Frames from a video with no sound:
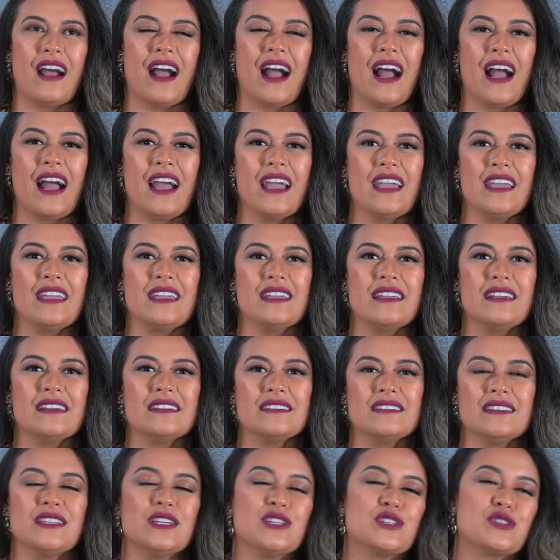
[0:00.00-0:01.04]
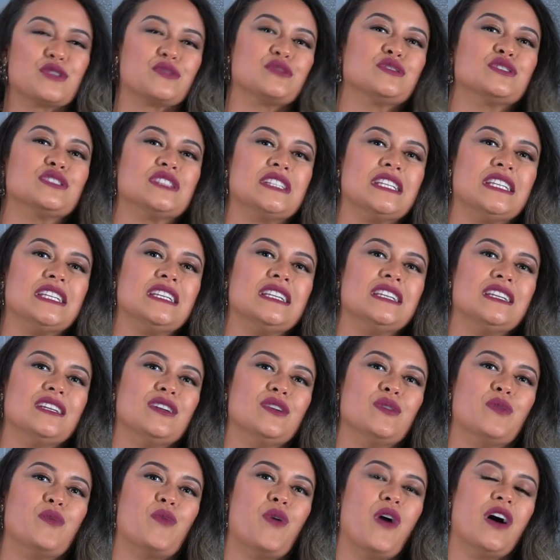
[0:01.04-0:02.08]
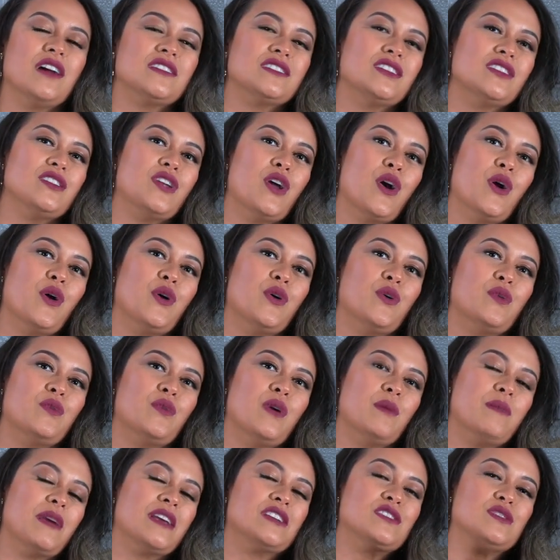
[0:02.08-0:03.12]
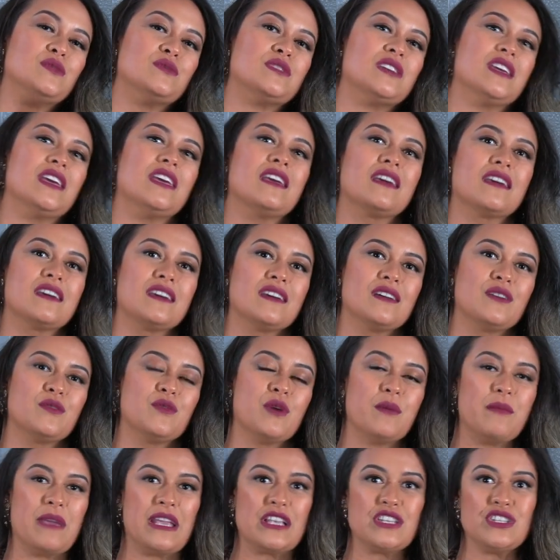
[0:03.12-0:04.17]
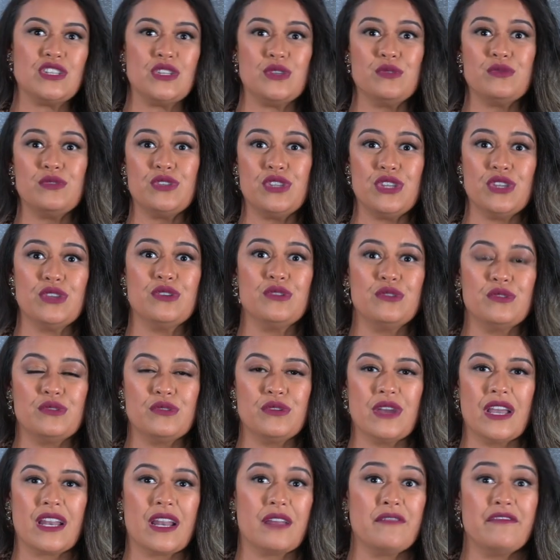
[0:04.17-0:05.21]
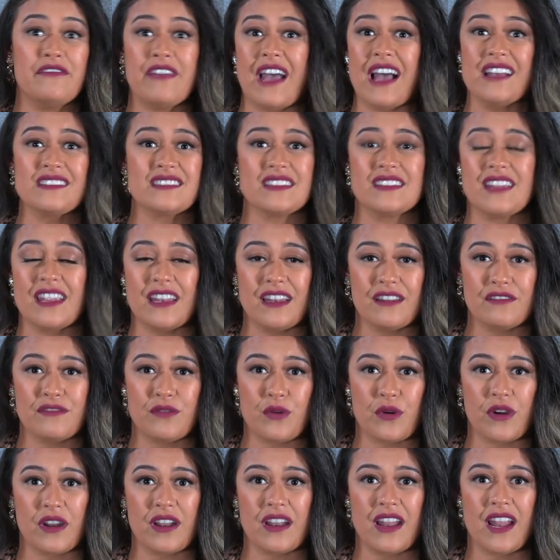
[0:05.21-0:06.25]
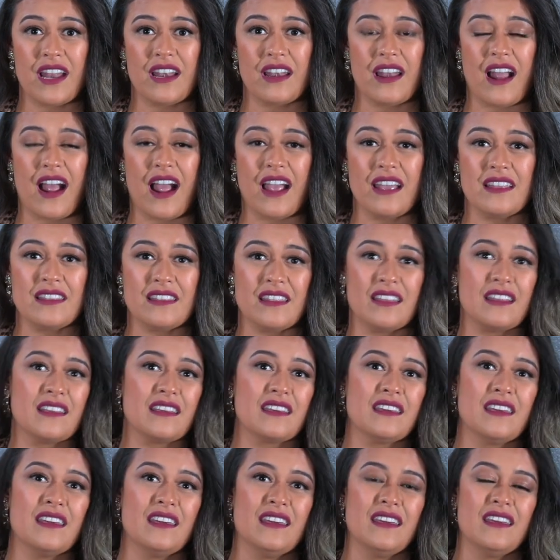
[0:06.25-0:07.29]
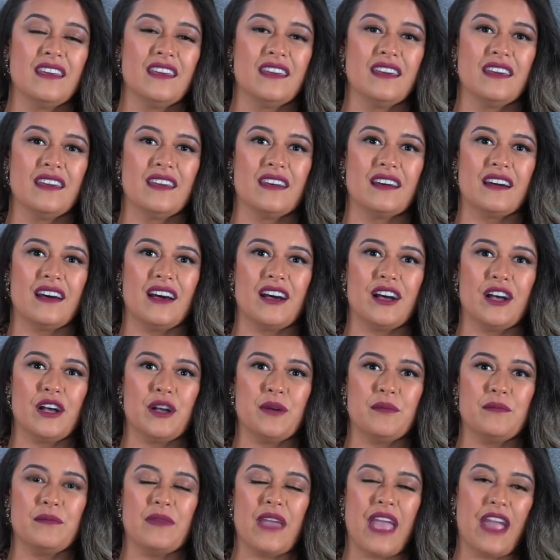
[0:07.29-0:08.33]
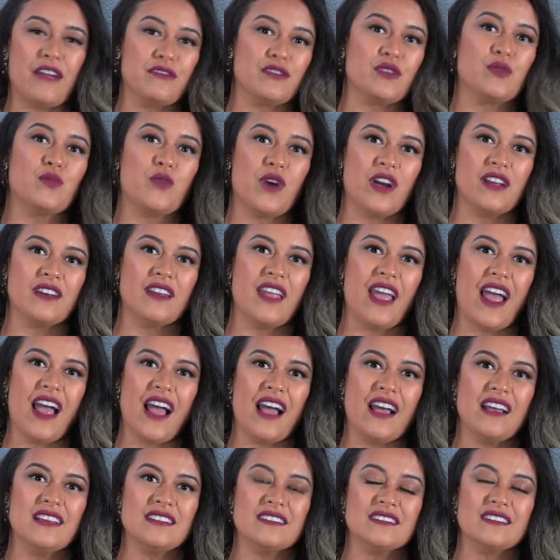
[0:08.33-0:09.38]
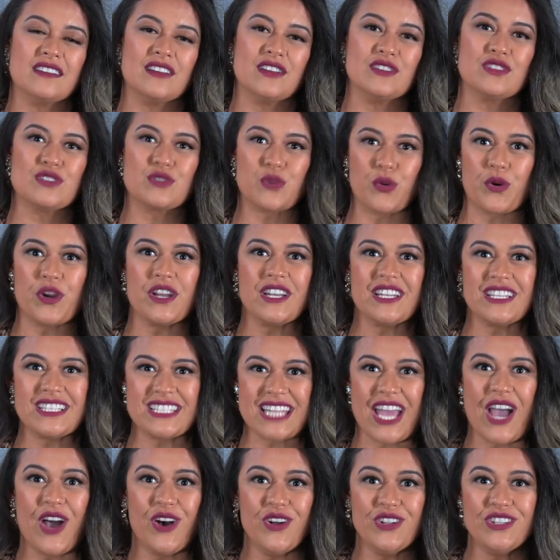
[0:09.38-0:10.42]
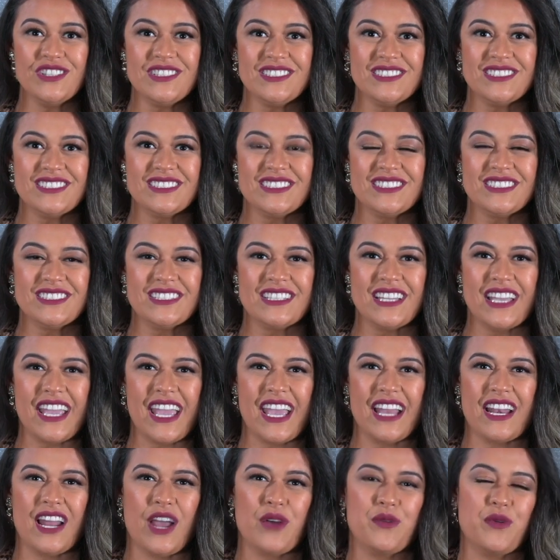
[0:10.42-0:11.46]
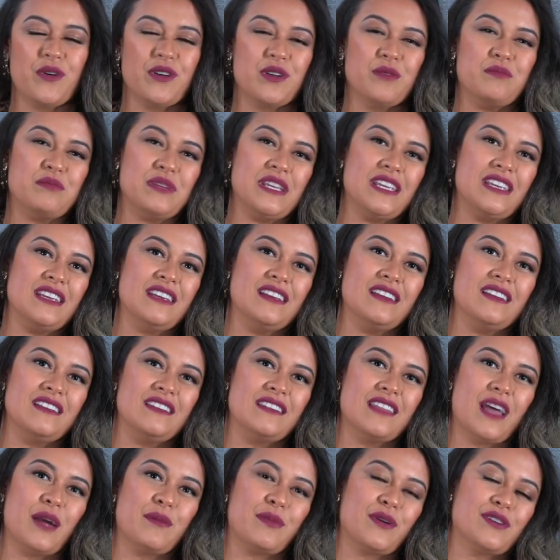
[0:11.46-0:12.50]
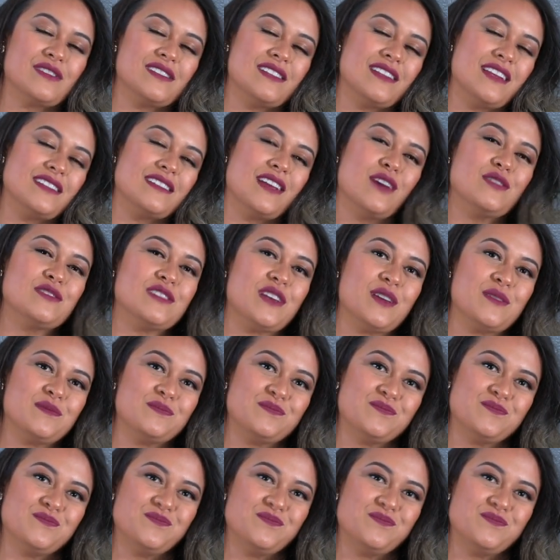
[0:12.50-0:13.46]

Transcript: I literally want to know what makes you tick, what makes you you, and I'm fascinated for it. And I think everyone has a story to tell, and I want to be that person that tells it.